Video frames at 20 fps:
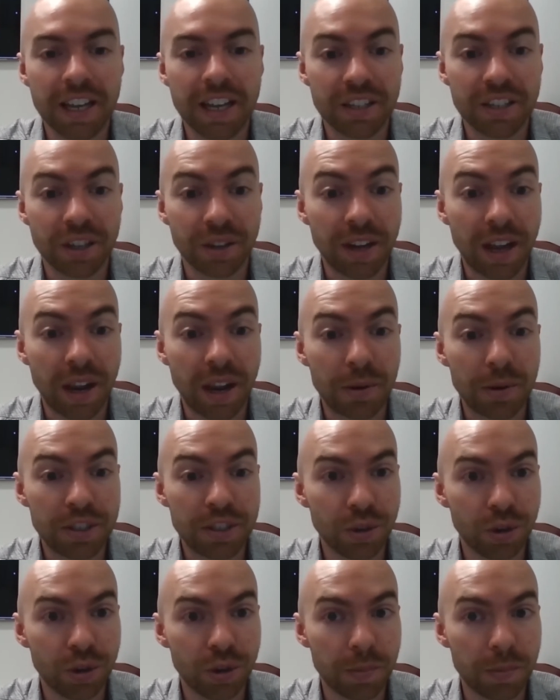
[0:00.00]
So now is
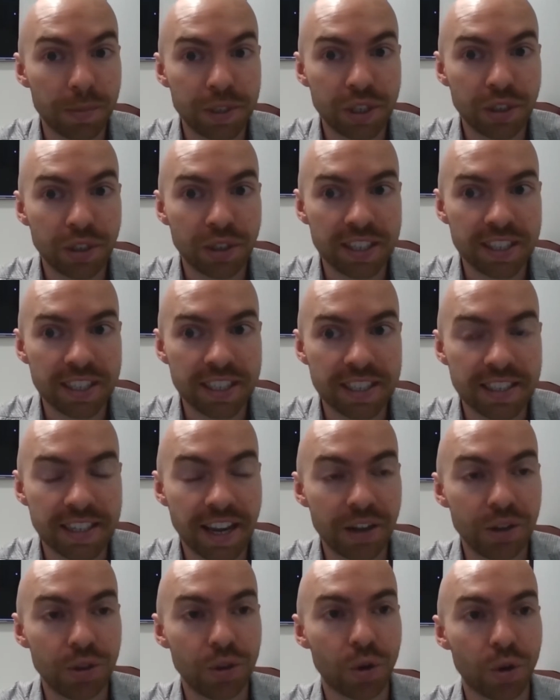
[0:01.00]
your opportunity to
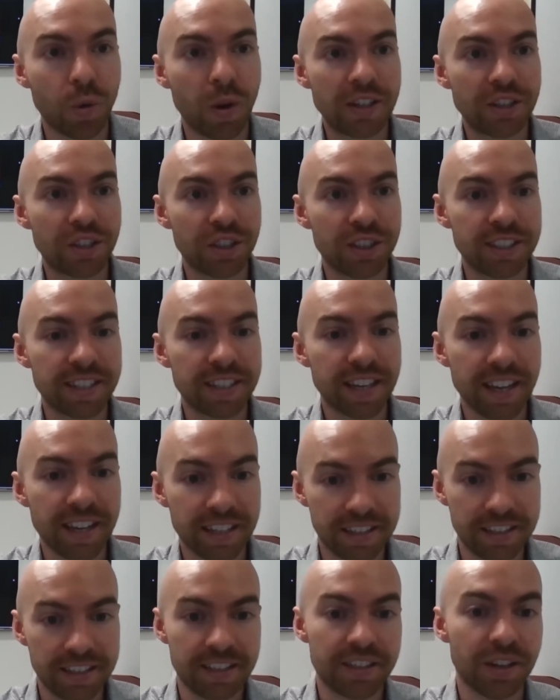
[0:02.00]
get your questions
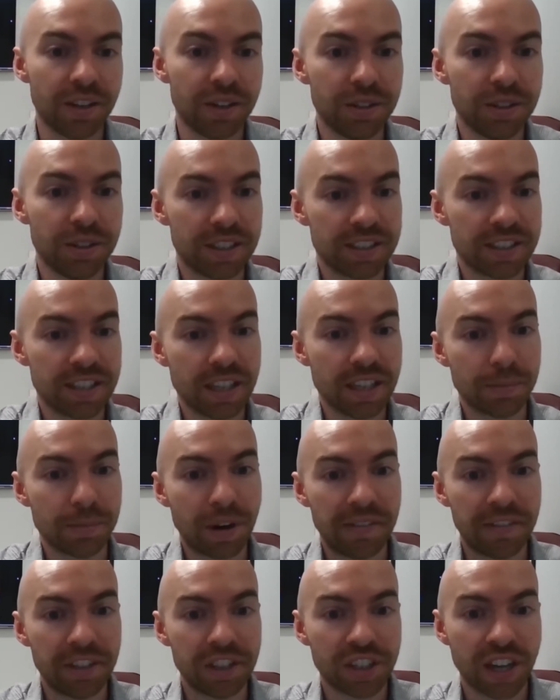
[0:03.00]
in. So you can see the
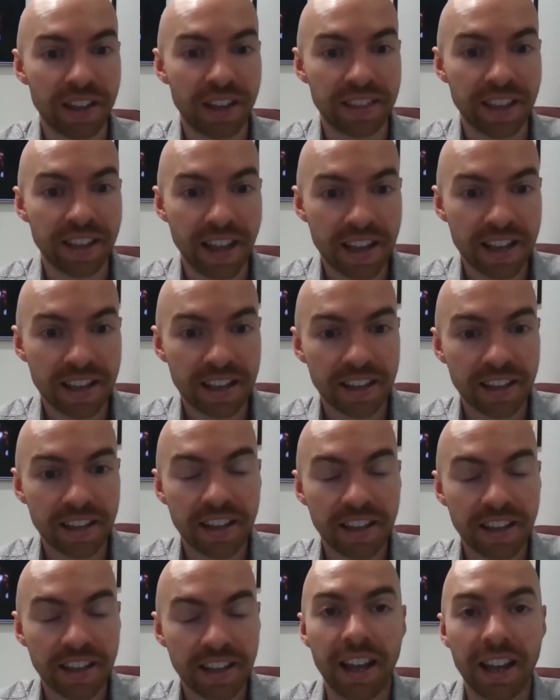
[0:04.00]
private chat there,
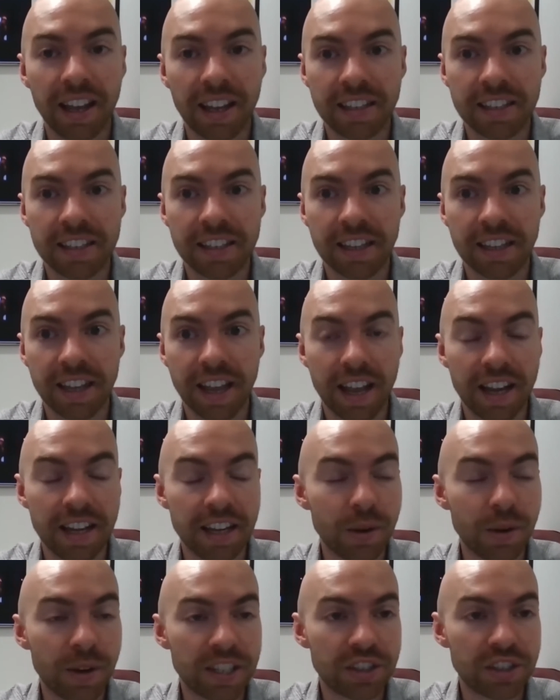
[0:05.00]
and any
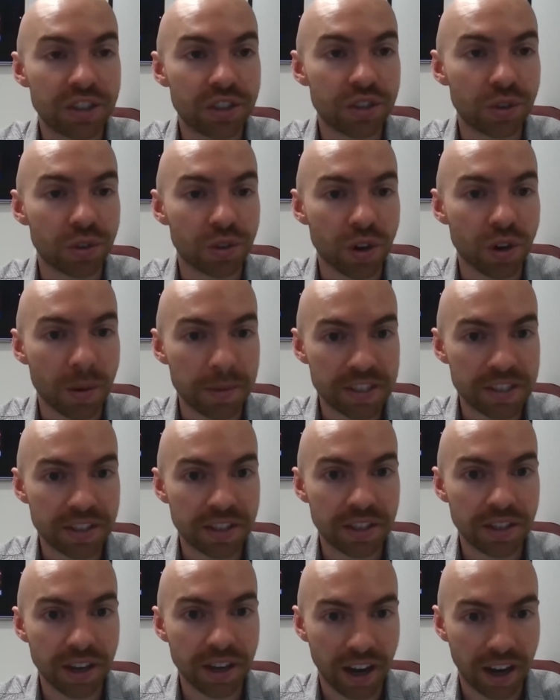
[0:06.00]
questions or comments
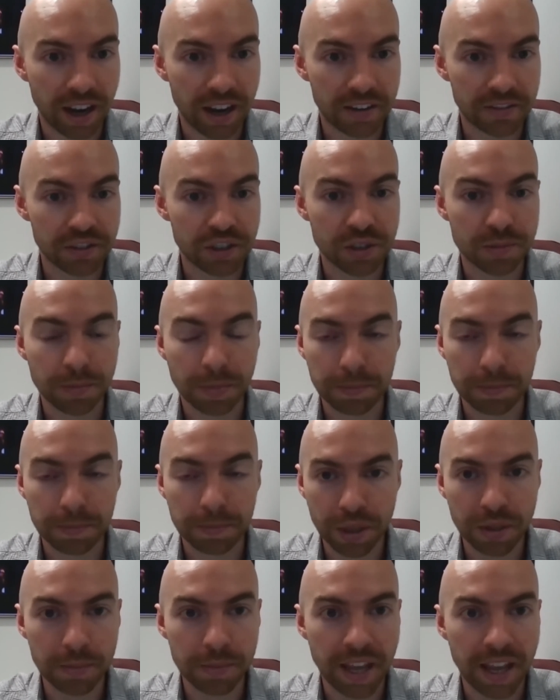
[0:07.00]
that you have, just
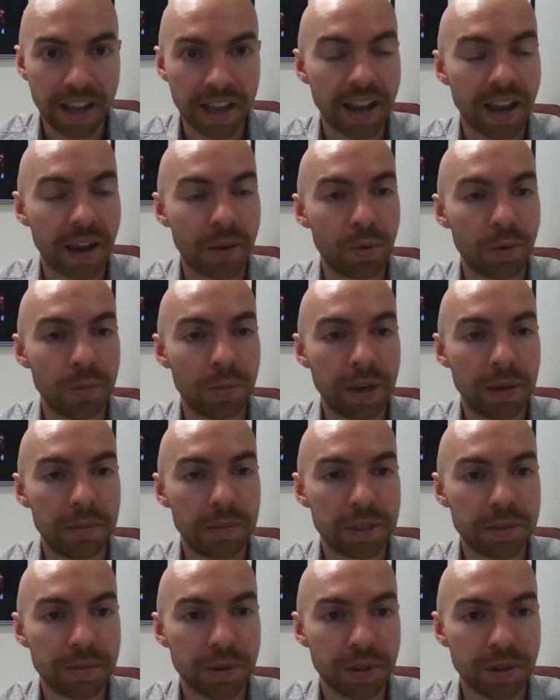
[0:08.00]
put them there and we'll be
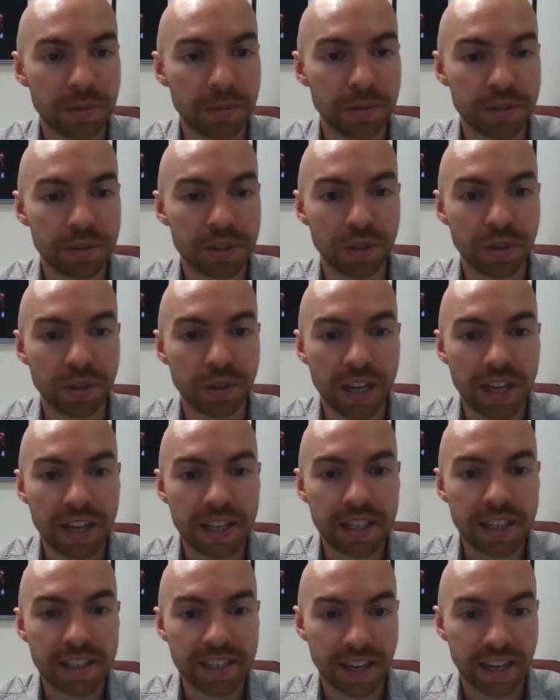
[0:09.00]
able to put them to
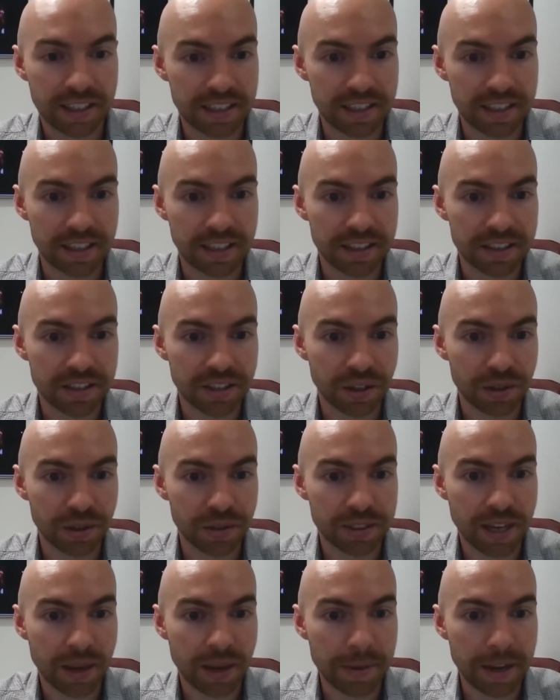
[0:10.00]
Thandeka. So
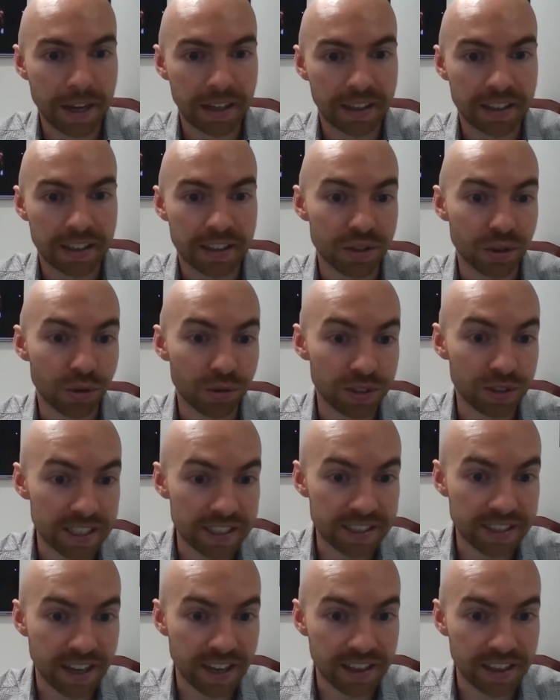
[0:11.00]
Tabang has already
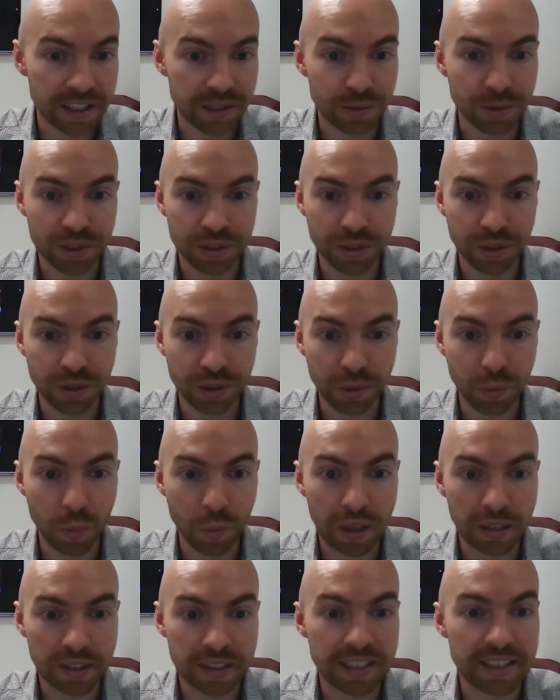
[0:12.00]
said this was good and
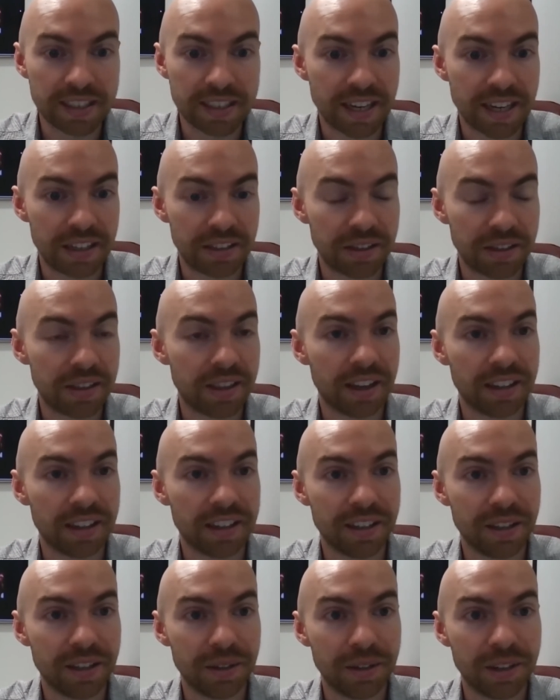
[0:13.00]
well detailed.
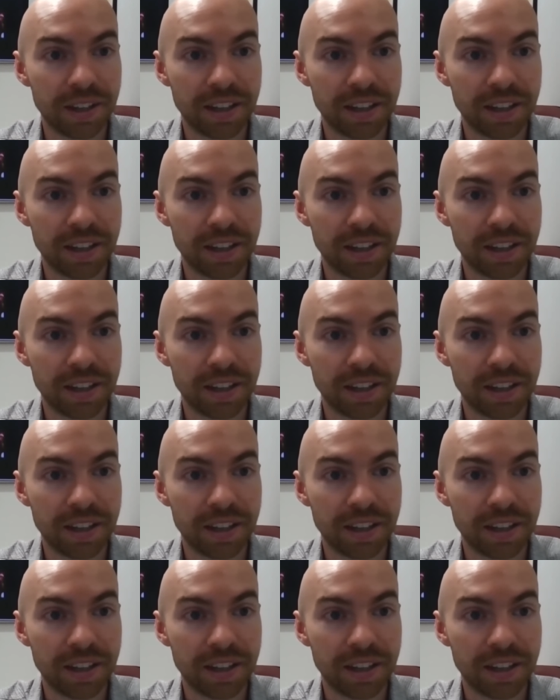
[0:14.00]
Thank you.